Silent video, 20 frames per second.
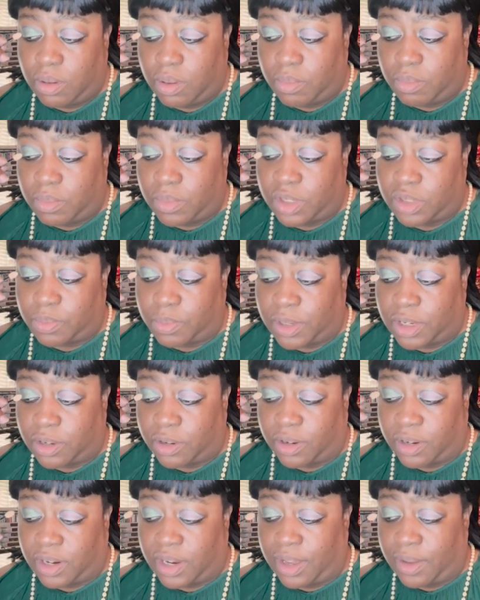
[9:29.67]
Much
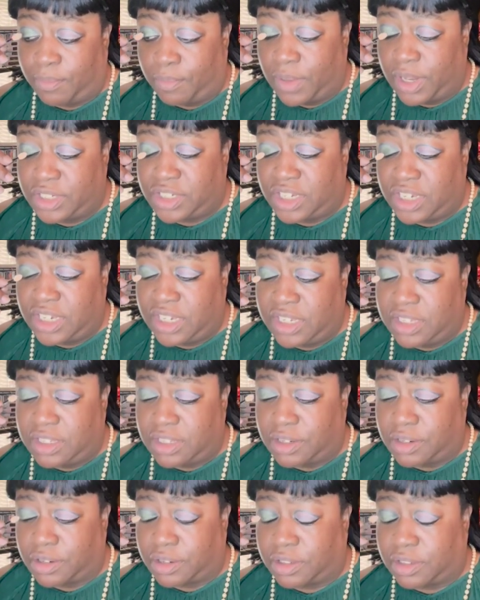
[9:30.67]
better and much
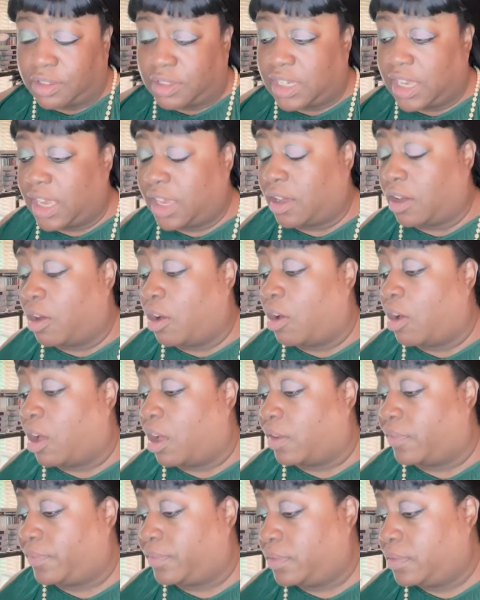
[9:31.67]
easier to take
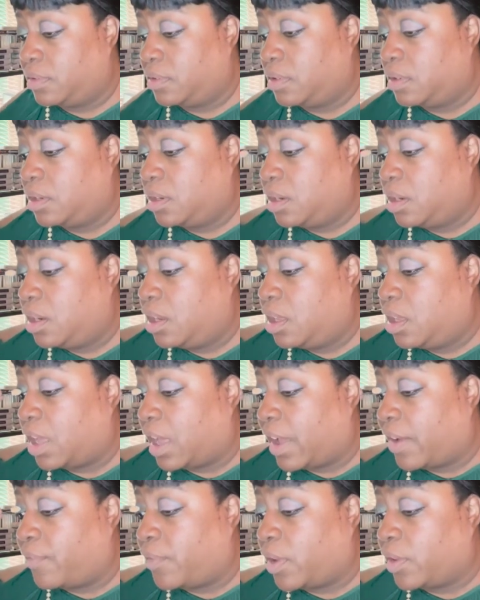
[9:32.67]
off.
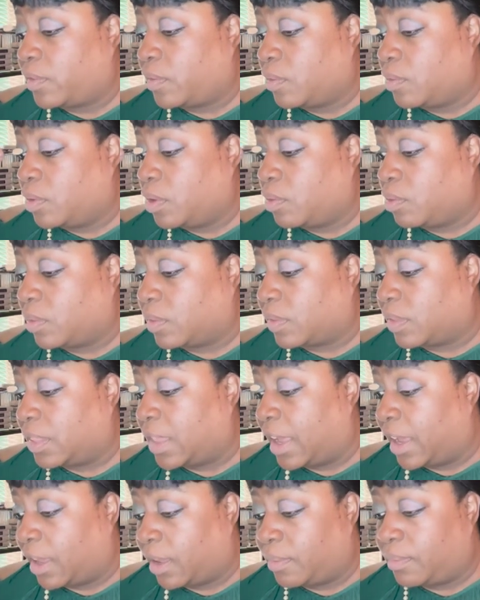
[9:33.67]
I've also noticed
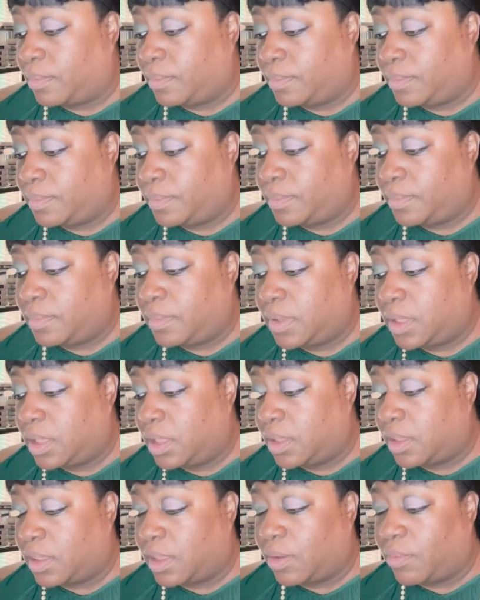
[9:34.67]
that
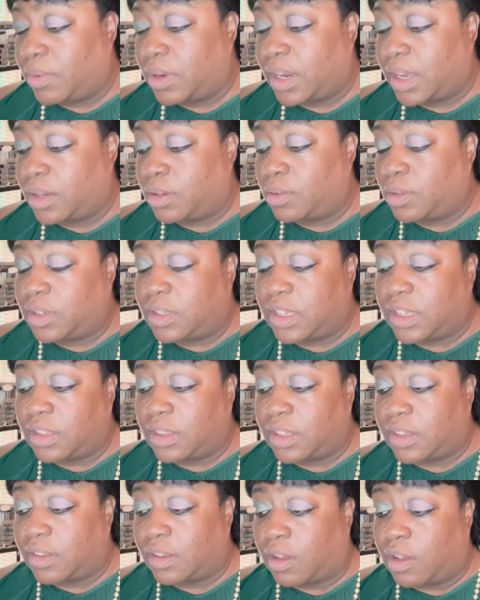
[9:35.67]
when I go to take
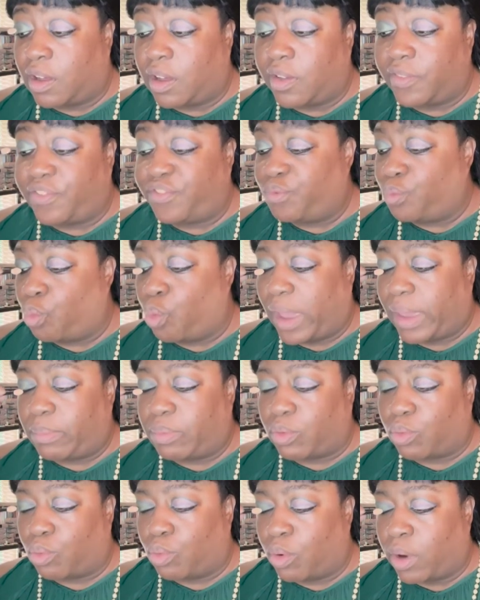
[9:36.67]
this off,
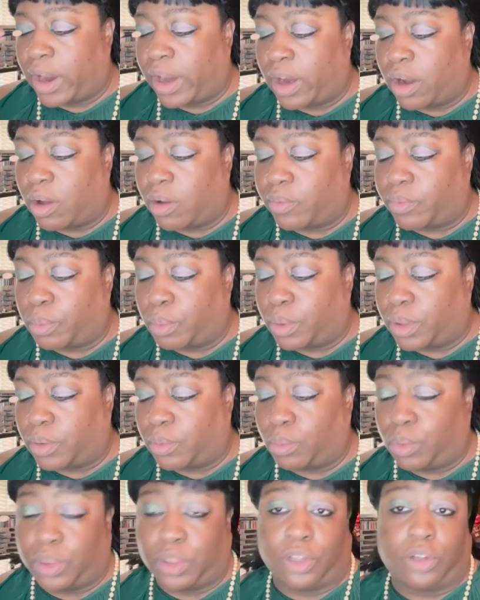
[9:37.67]
wipes right off
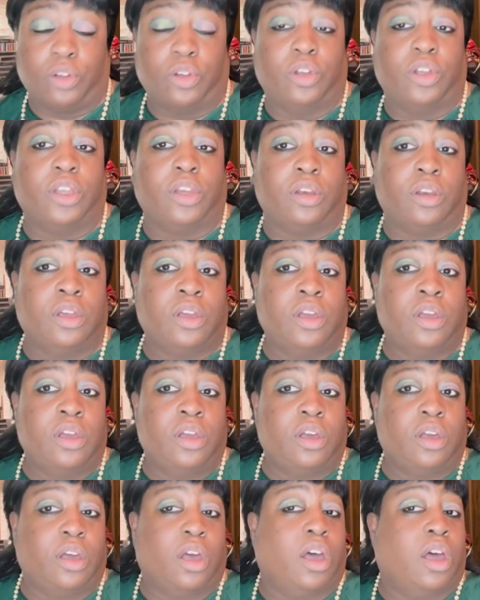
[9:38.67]
with a good
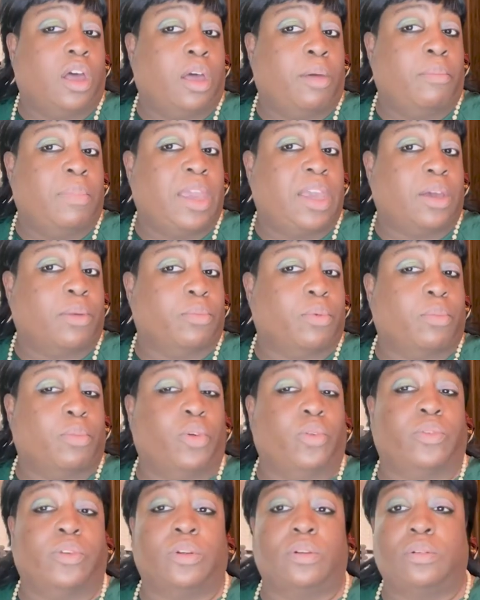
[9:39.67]
makeup
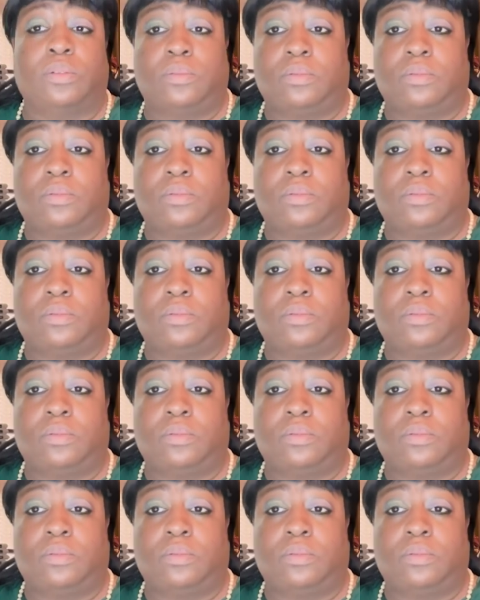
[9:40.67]
remover.